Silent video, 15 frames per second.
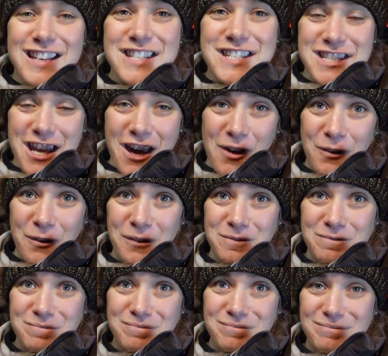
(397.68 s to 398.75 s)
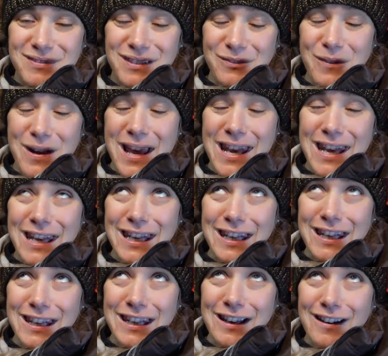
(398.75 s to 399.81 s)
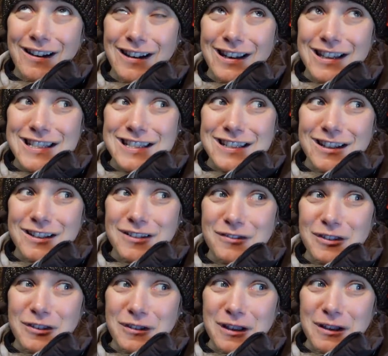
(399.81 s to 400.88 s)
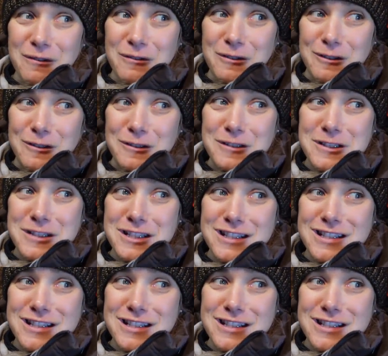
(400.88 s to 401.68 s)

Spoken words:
So, when I started vlogging was...